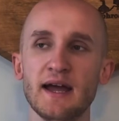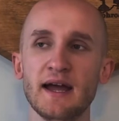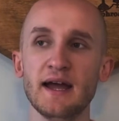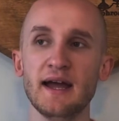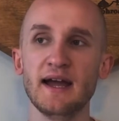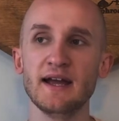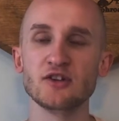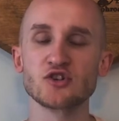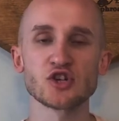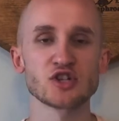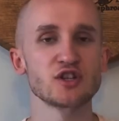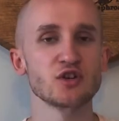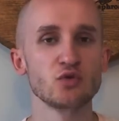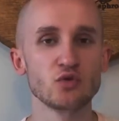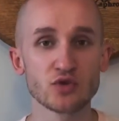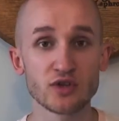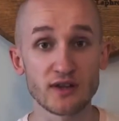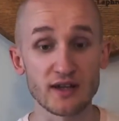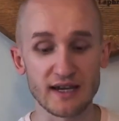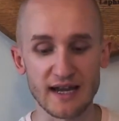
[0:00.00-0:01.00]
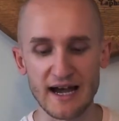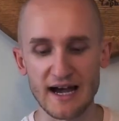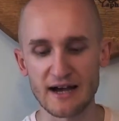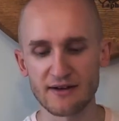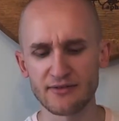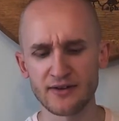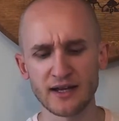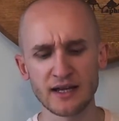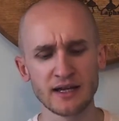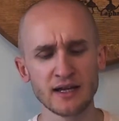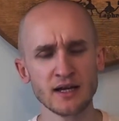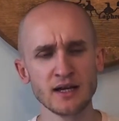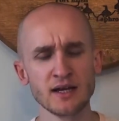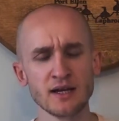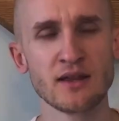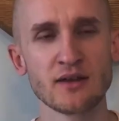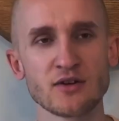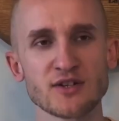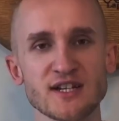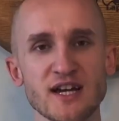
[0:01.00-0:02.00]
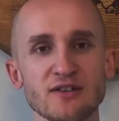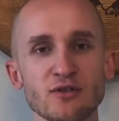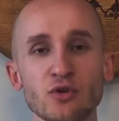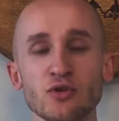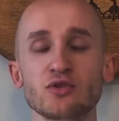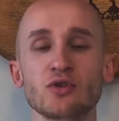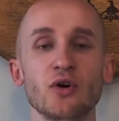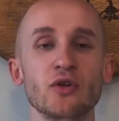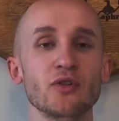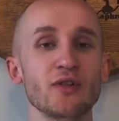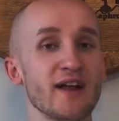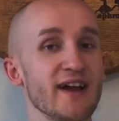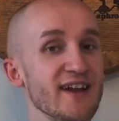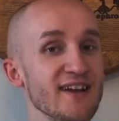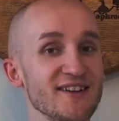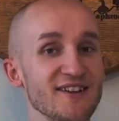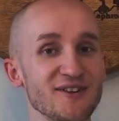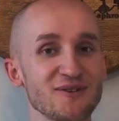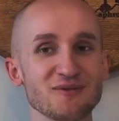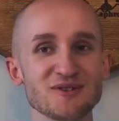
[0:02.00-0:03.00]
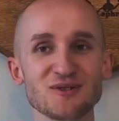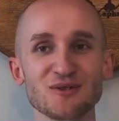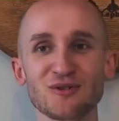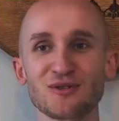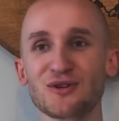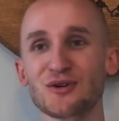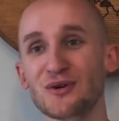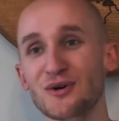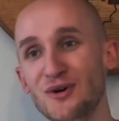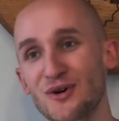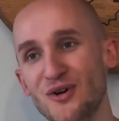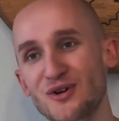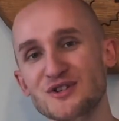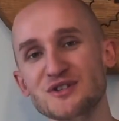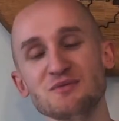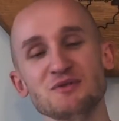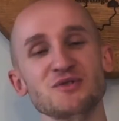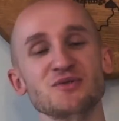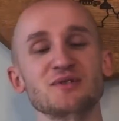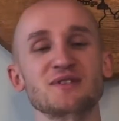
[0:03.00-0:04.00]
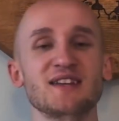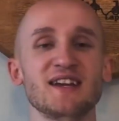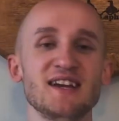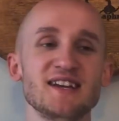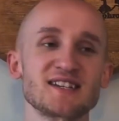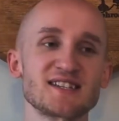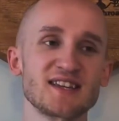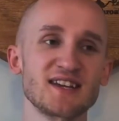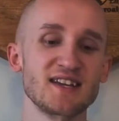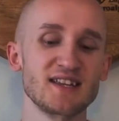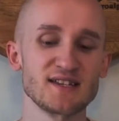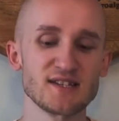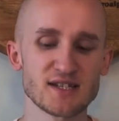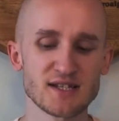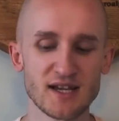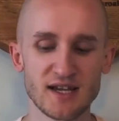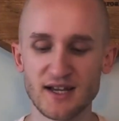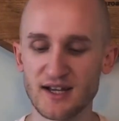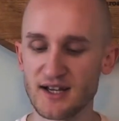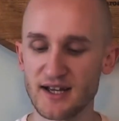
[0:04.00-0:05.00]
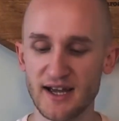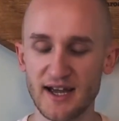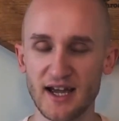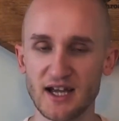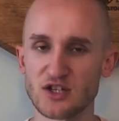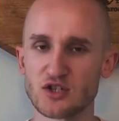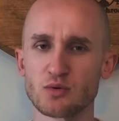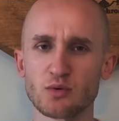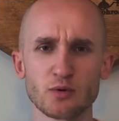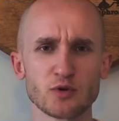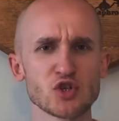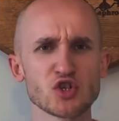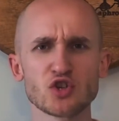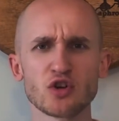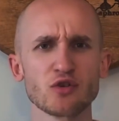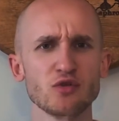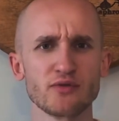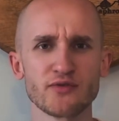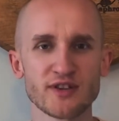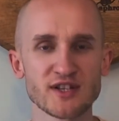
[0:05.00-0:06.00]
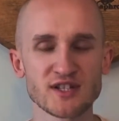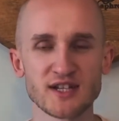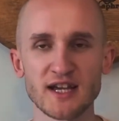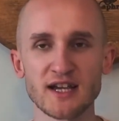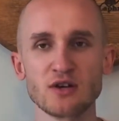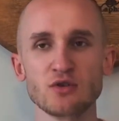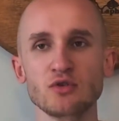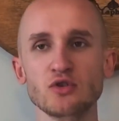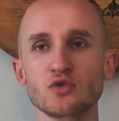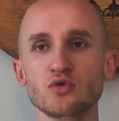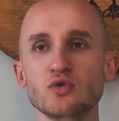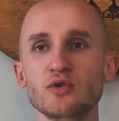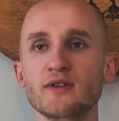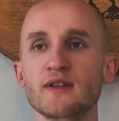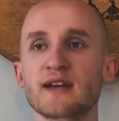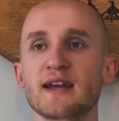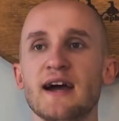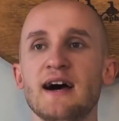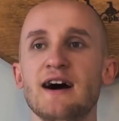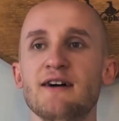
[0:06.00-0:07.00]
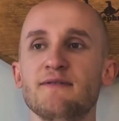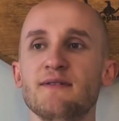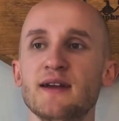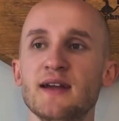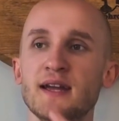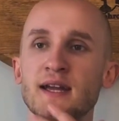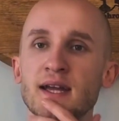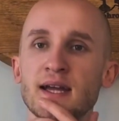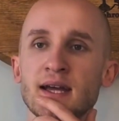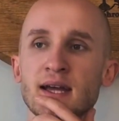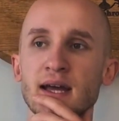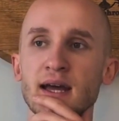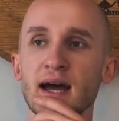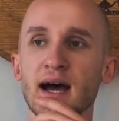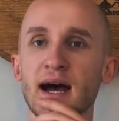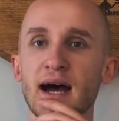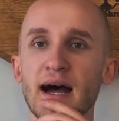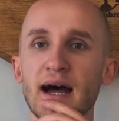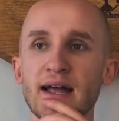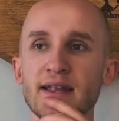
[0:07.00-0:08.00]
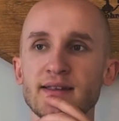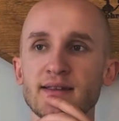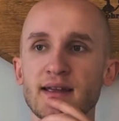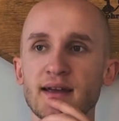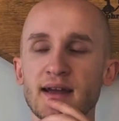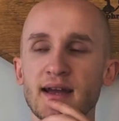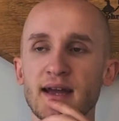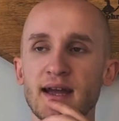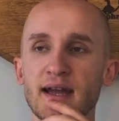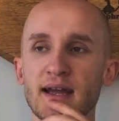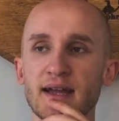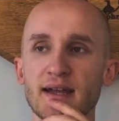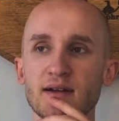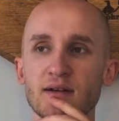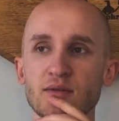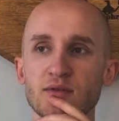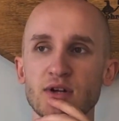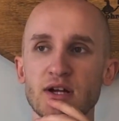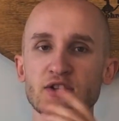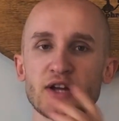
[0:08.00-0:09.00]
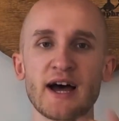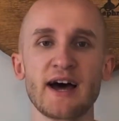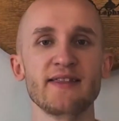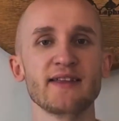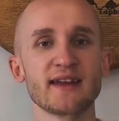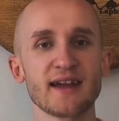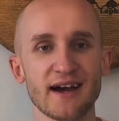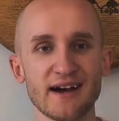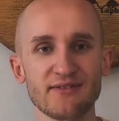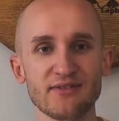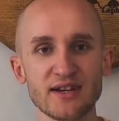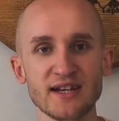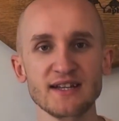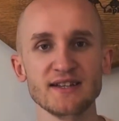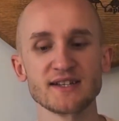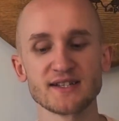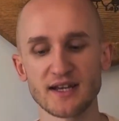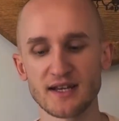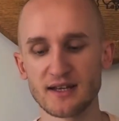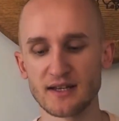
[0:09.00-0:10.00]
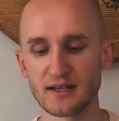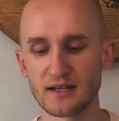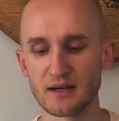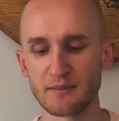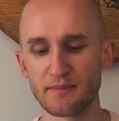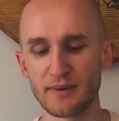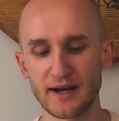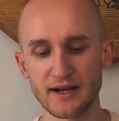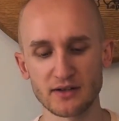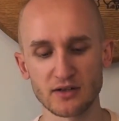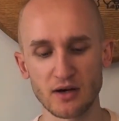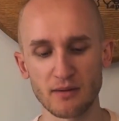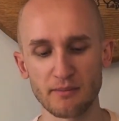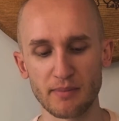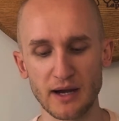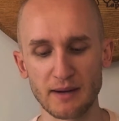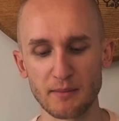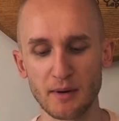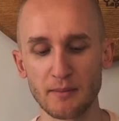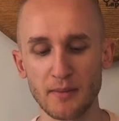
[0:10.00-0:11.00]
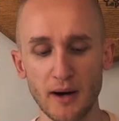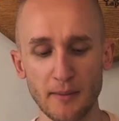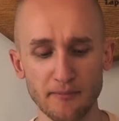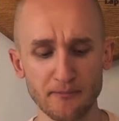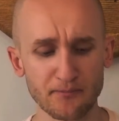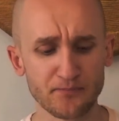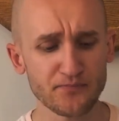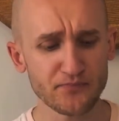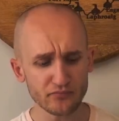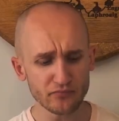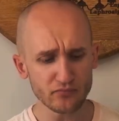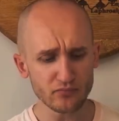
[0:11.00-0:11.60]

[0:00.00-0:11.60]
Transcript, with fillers: uh, just to go to the cafe because I'd looked online and there was no tours, there was no tastings. so we were just going to go for the cycle and go to the cafe and uh, at the cafe he decided to get picked up by my mum.